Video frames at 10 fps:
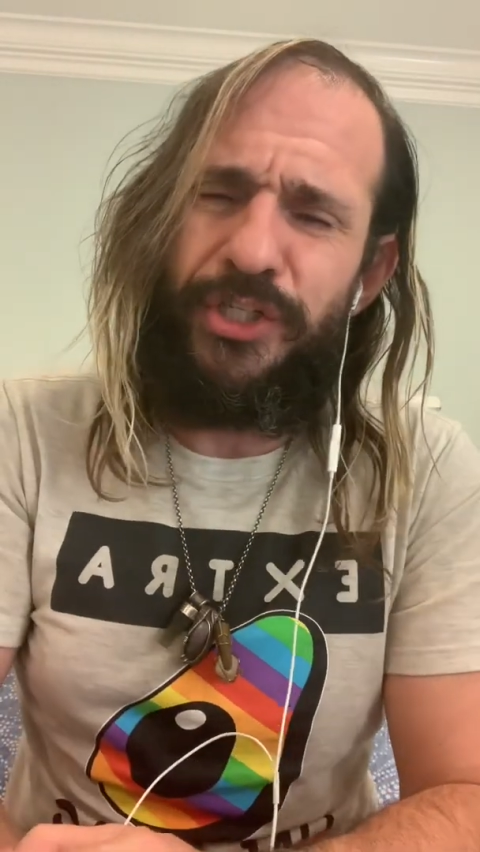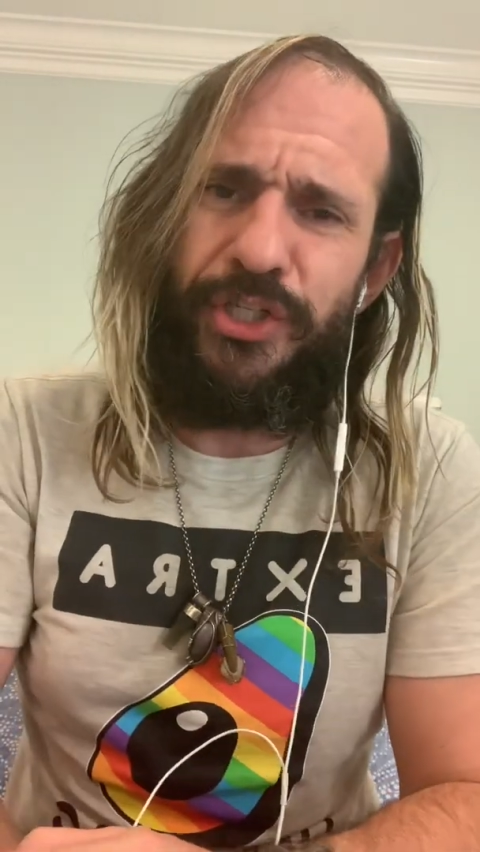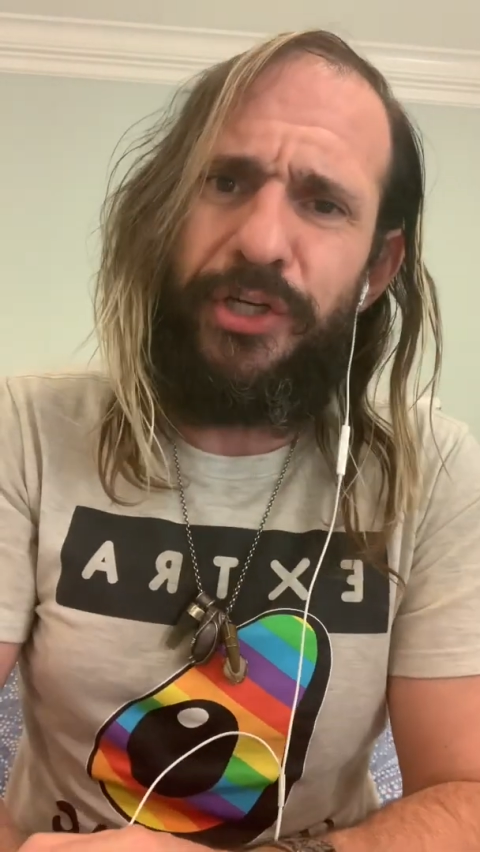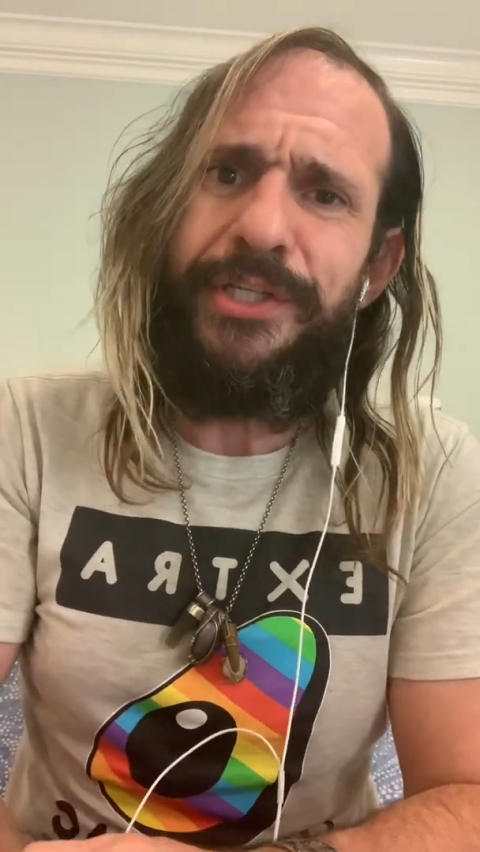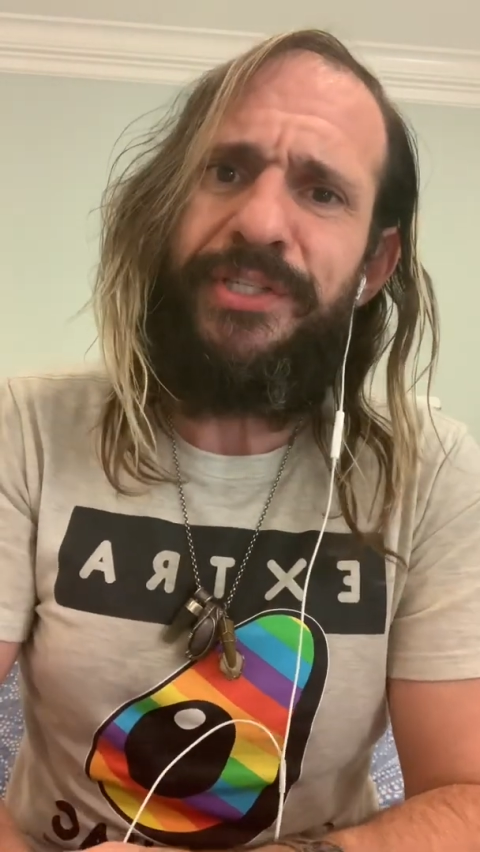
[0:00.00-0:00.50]

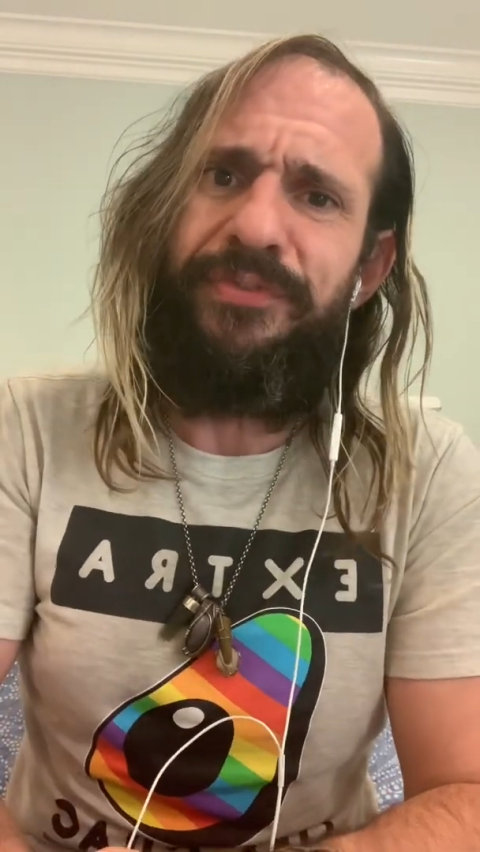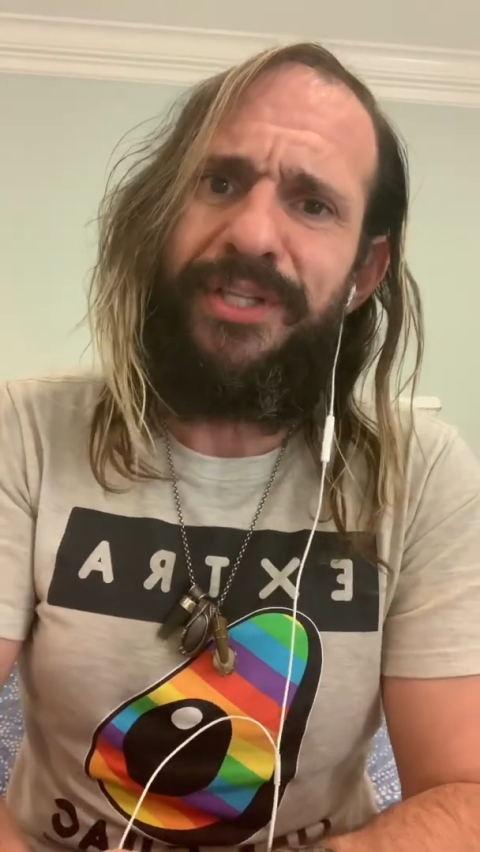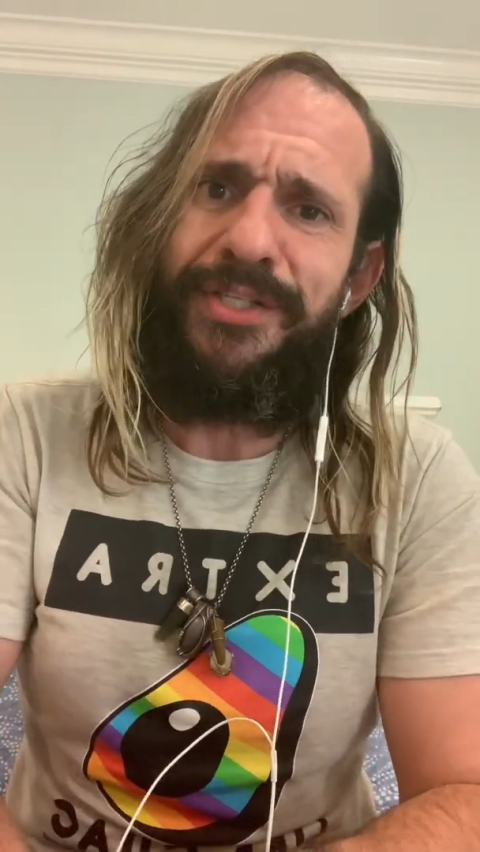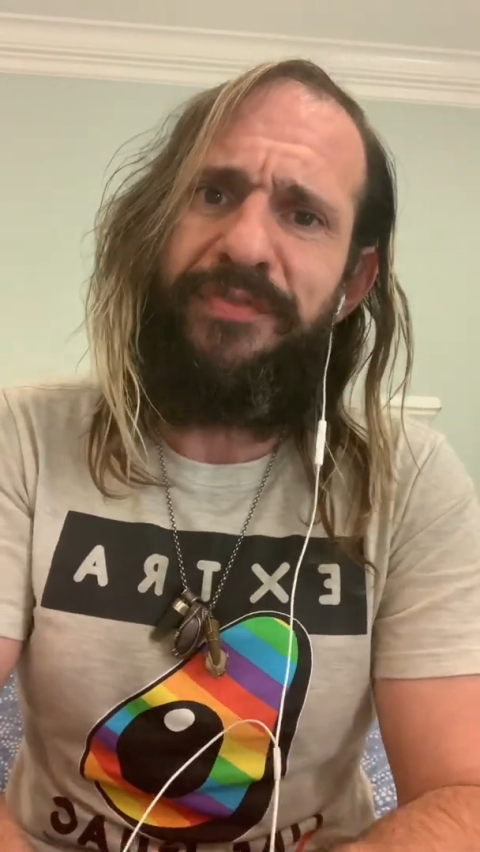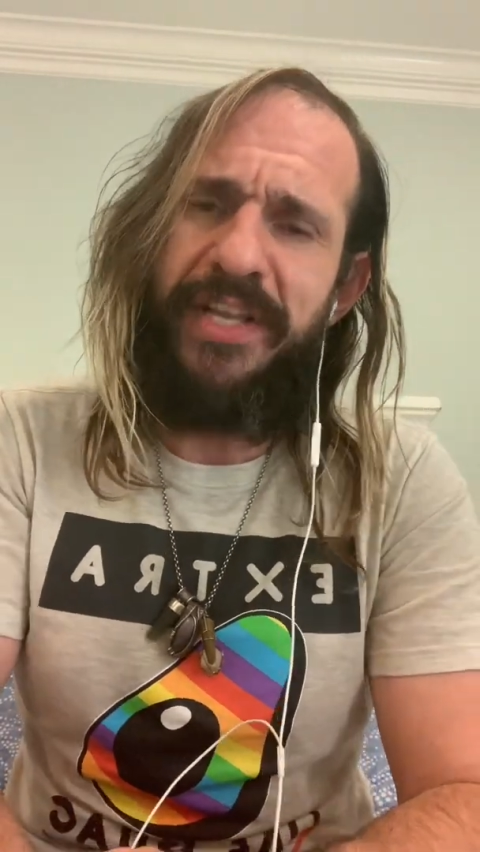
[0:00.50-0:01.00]
curse for
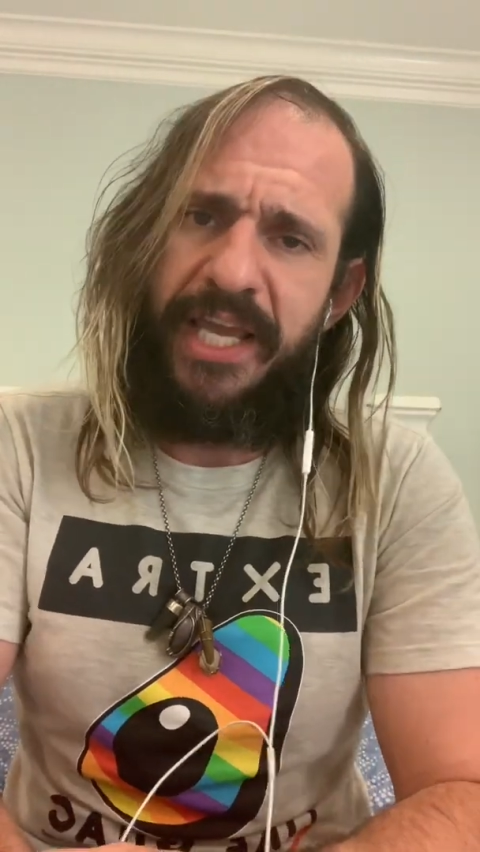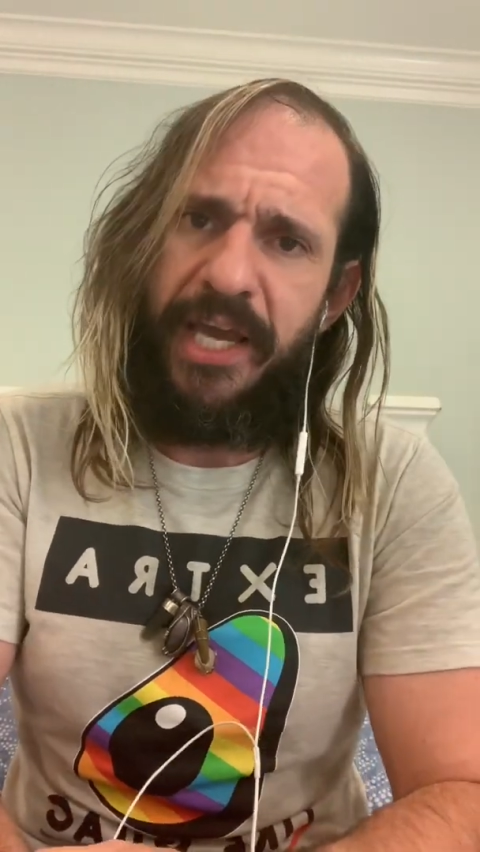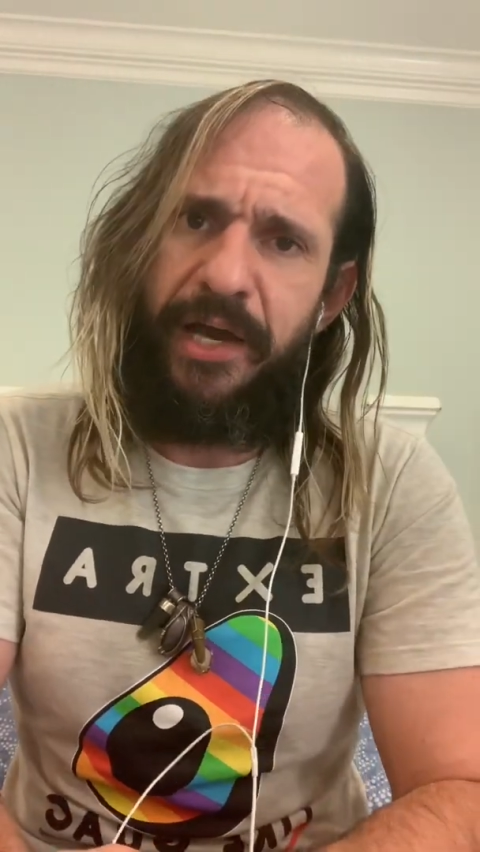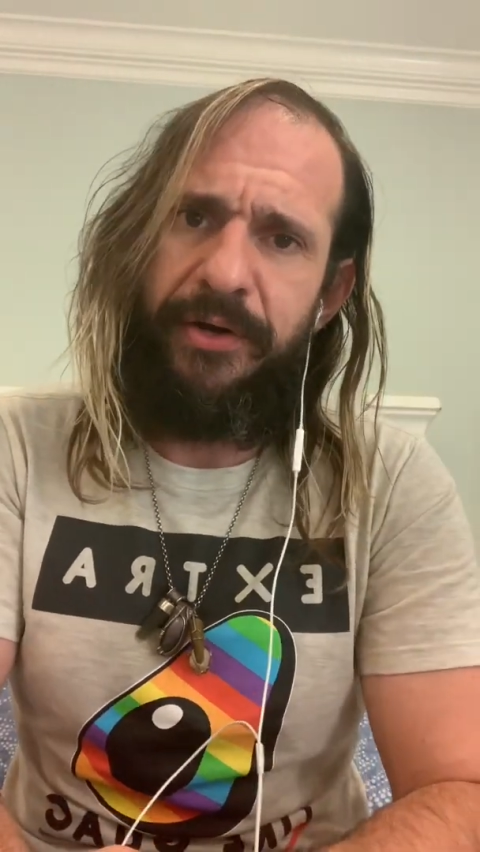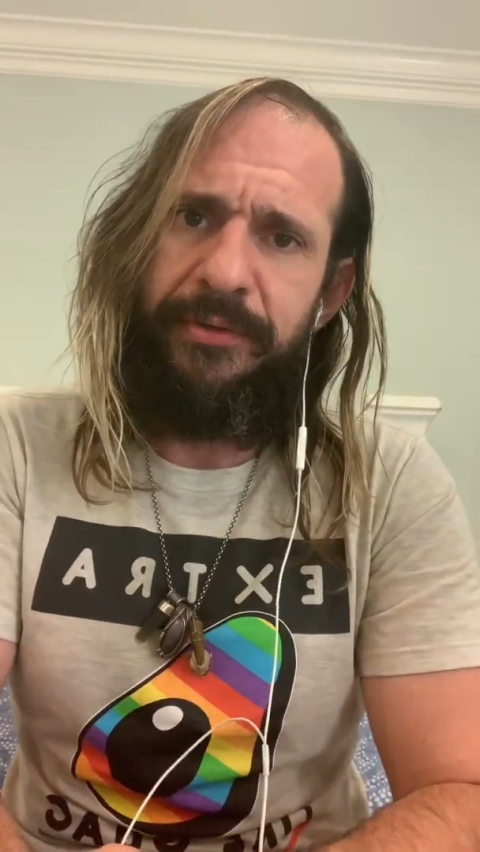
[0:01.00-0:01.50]
this
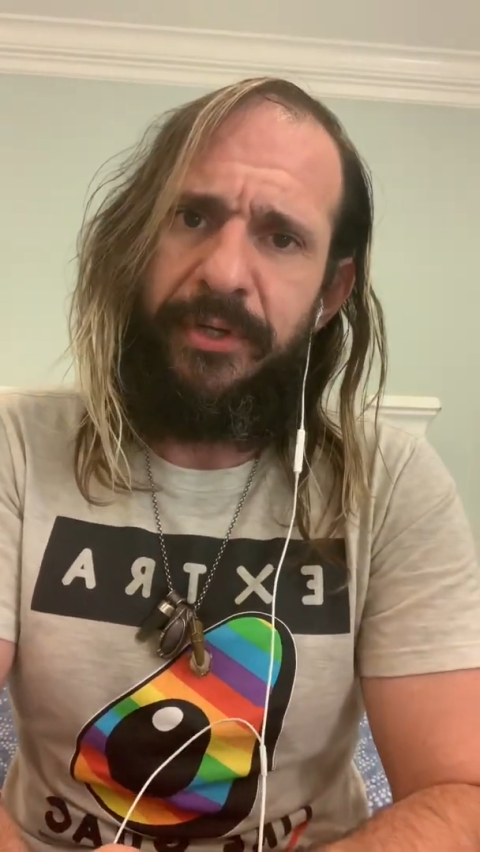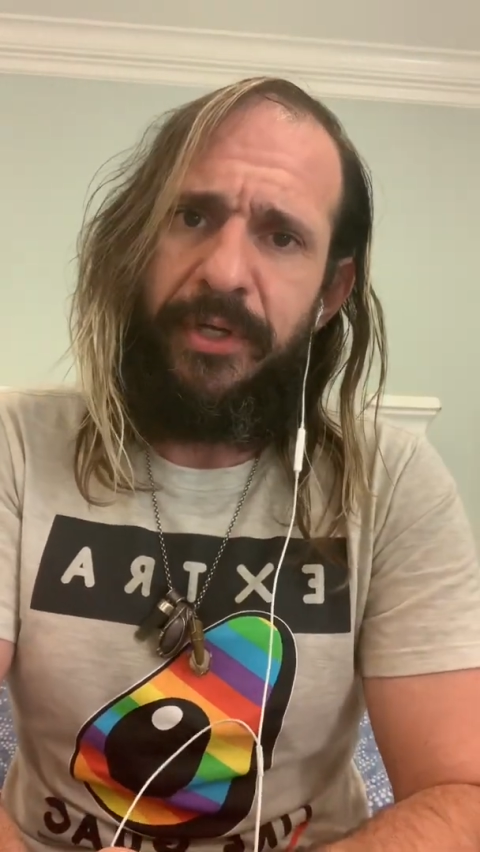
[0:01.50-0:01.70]
video,